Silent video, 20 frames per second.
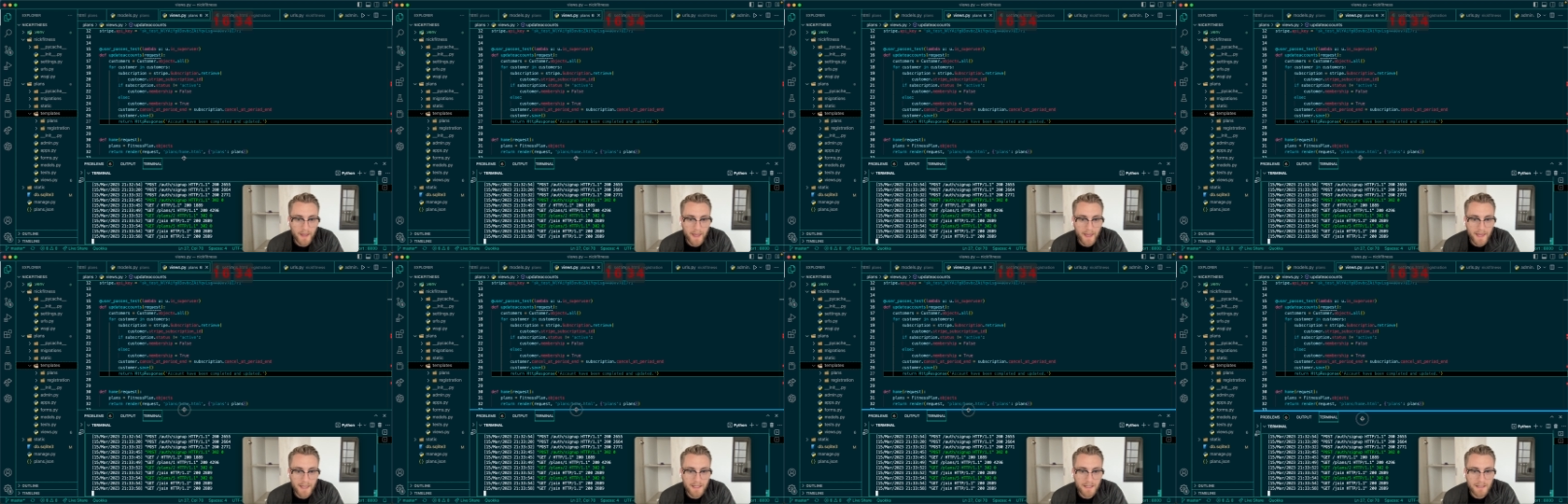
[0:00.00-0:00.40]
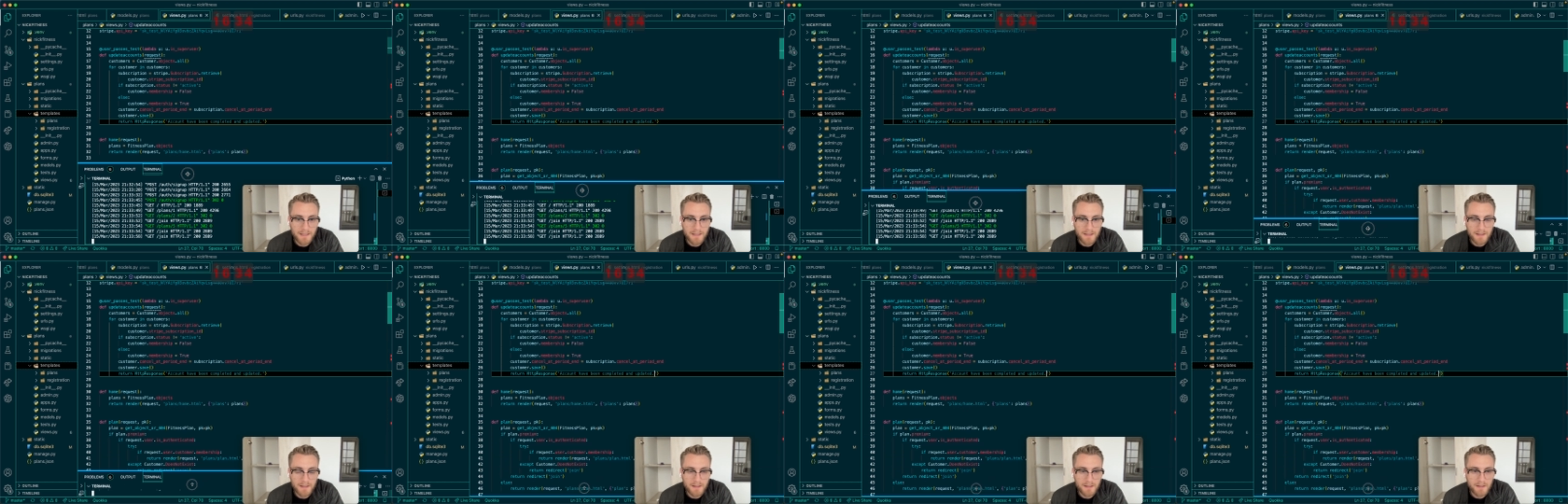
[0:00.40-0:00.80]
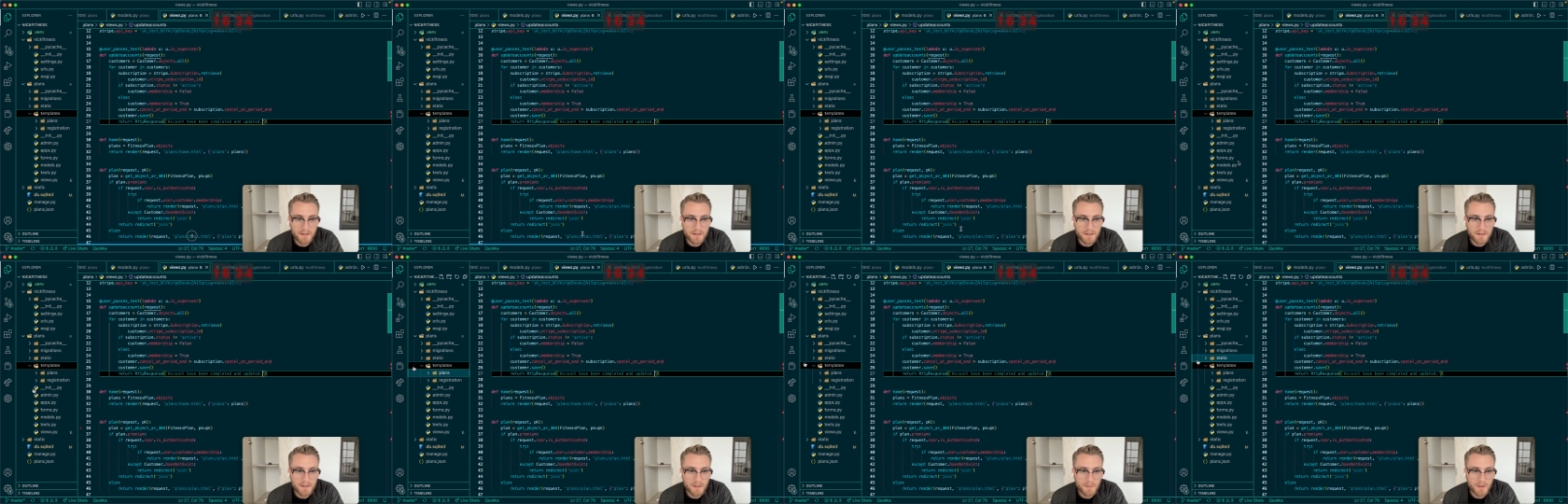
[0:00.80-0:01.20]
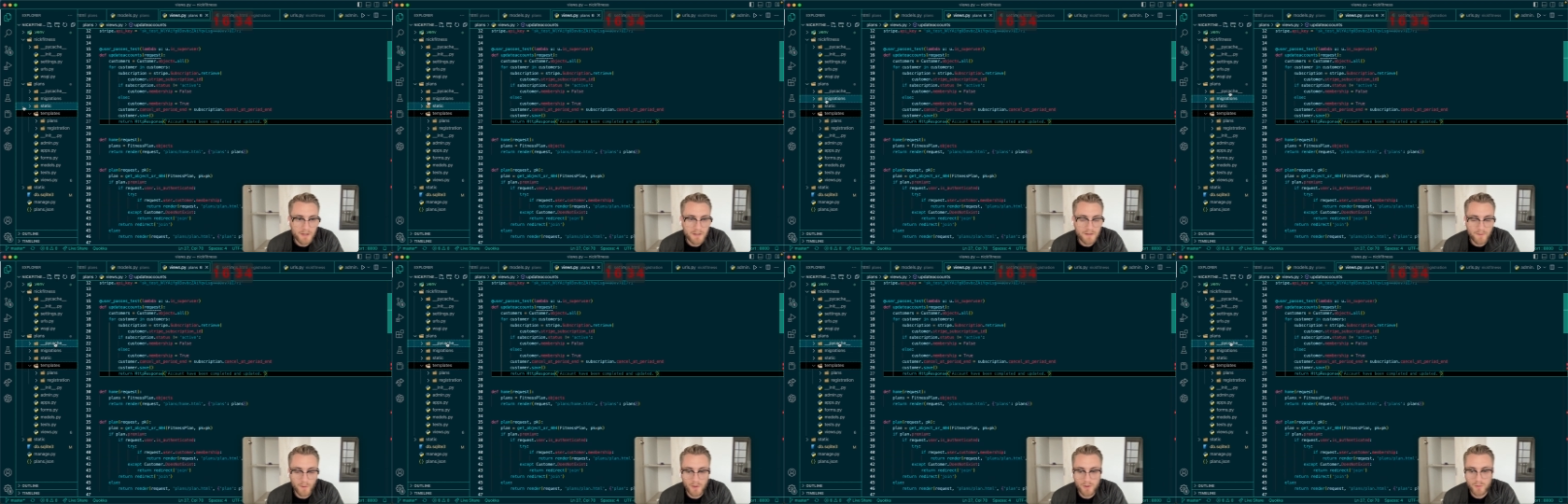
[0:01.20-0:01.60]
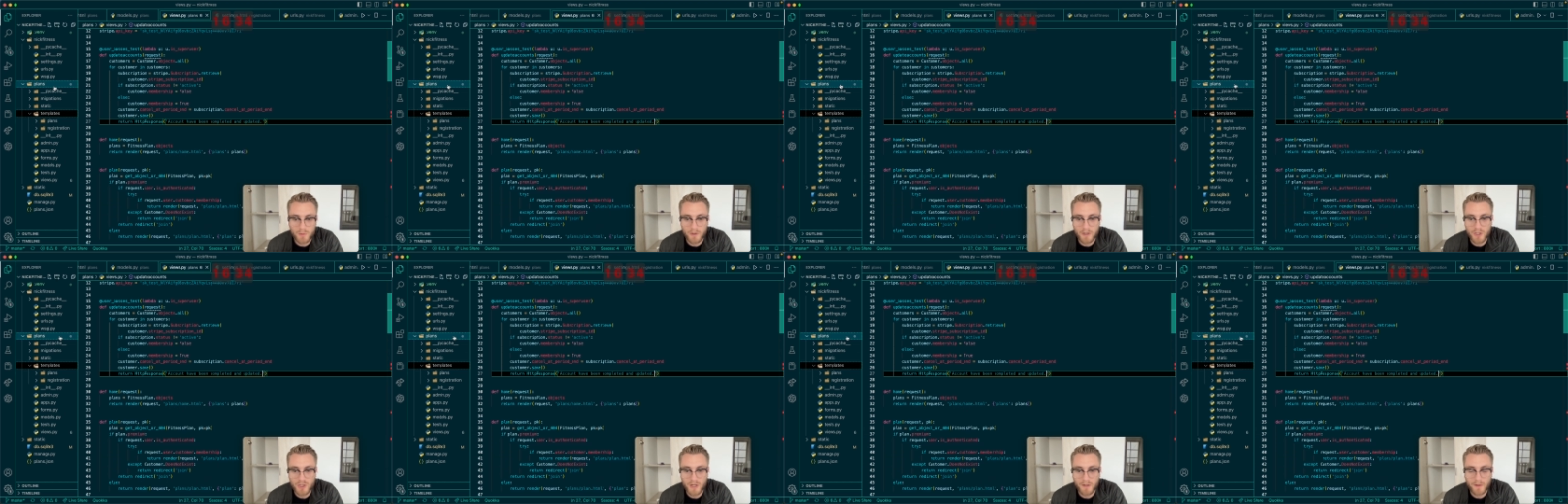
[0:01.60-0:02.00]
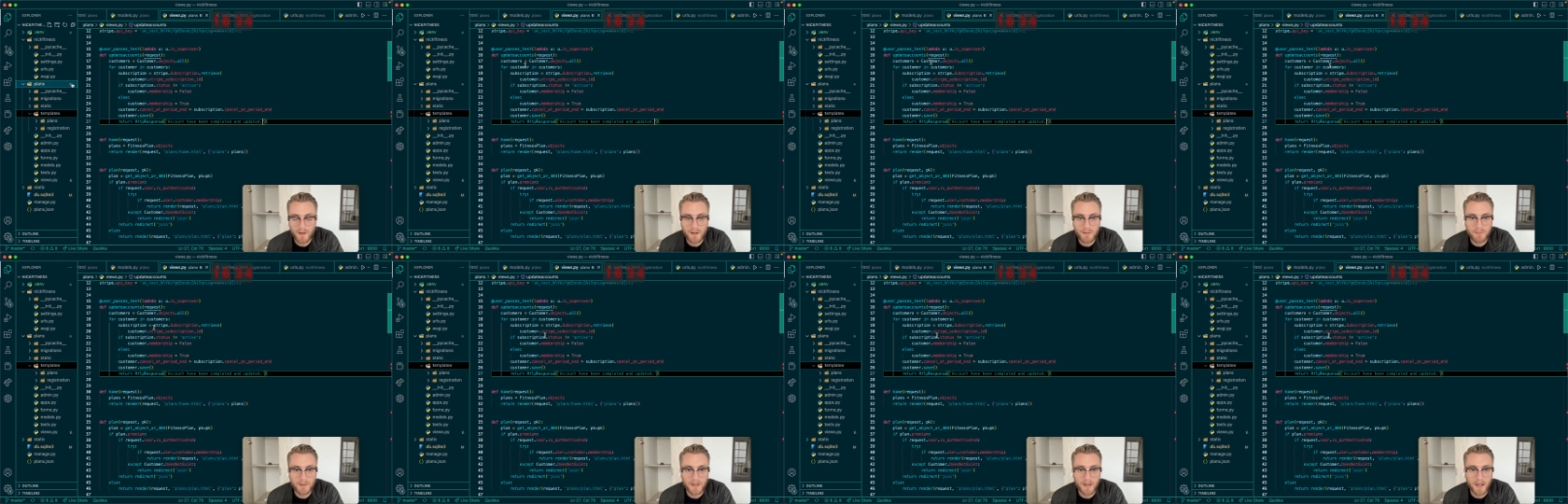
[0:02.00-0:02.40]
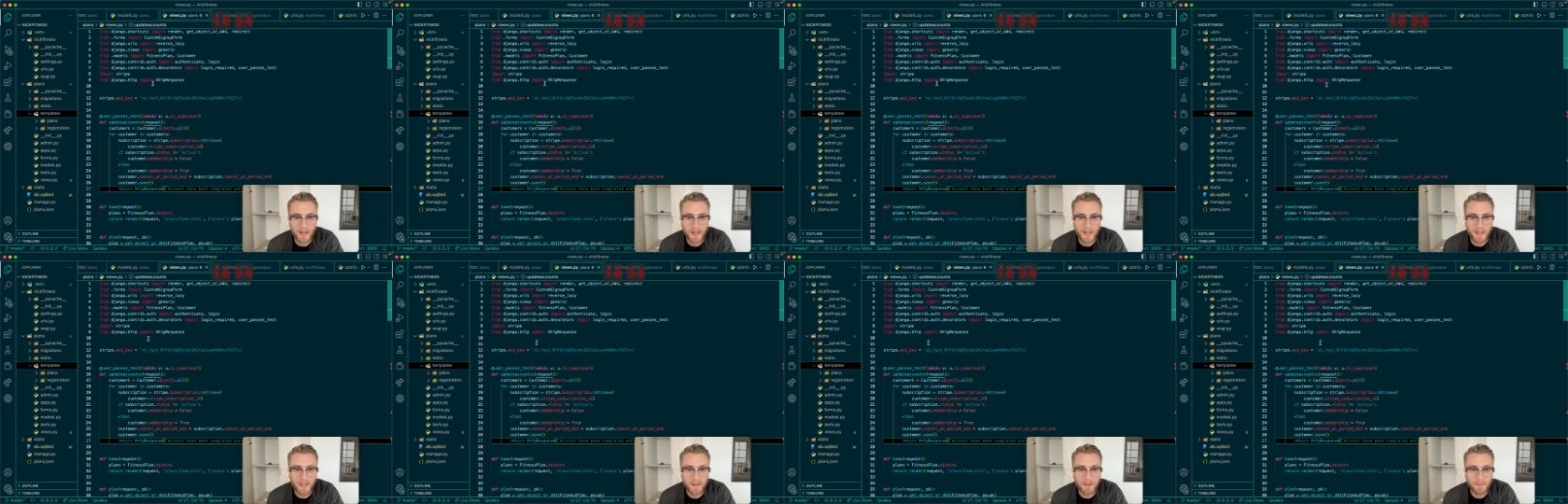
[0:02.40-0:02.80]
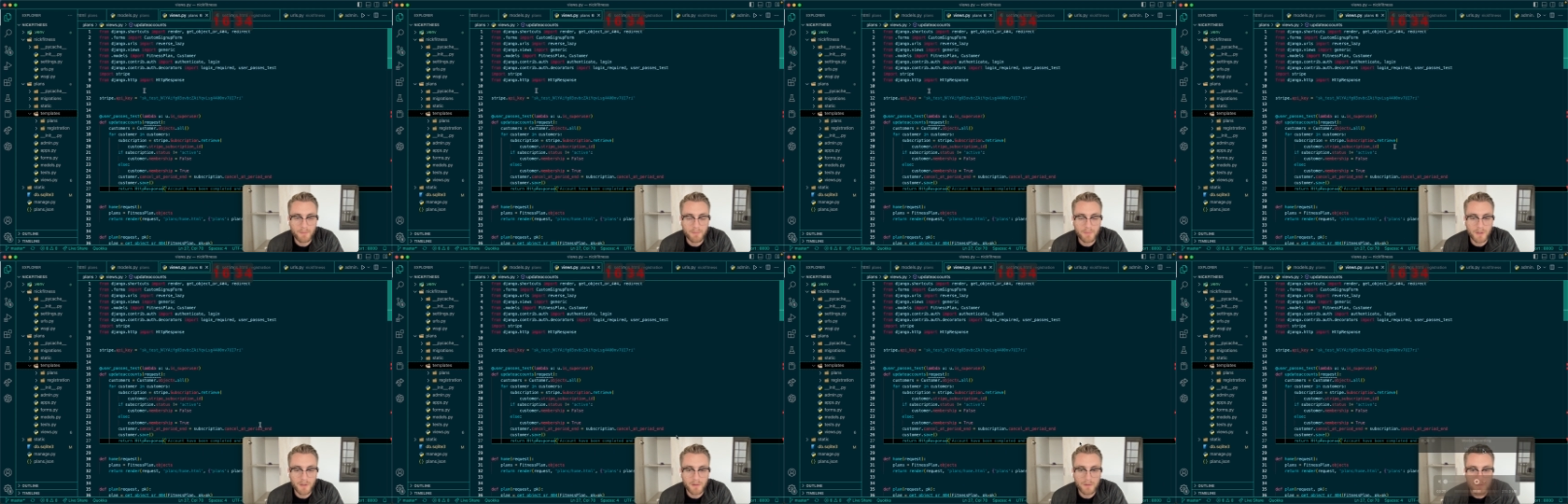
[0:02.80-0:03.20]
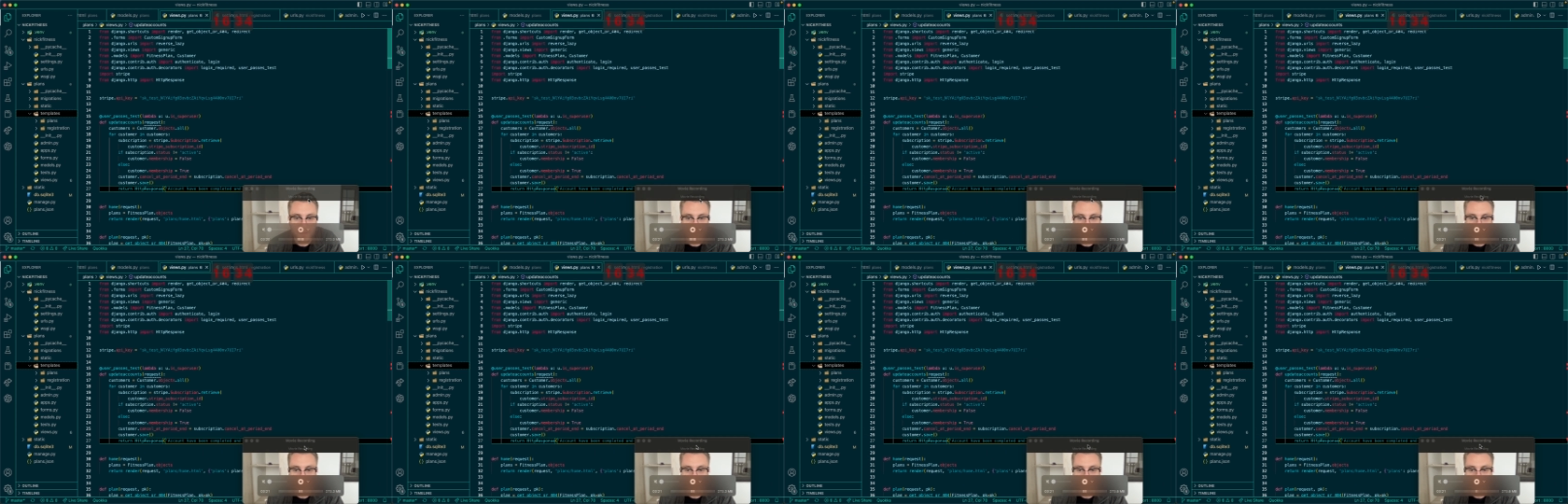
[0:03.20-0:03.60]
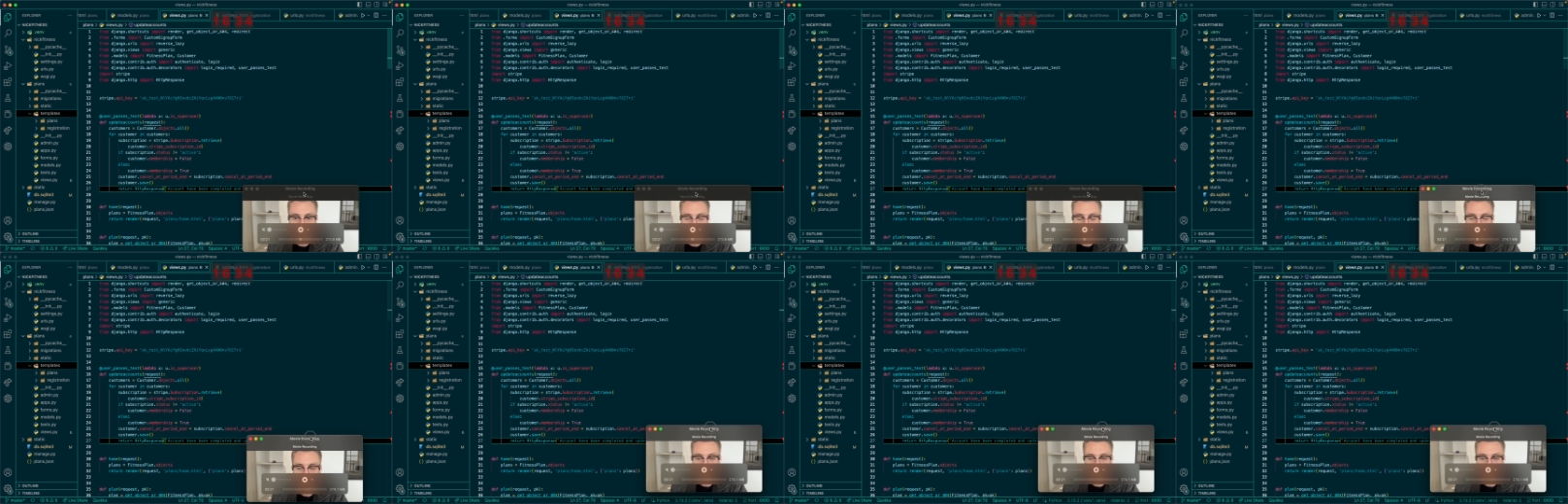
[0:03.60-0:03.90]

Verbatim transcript: and some of these folders were already generated, but I built, uh,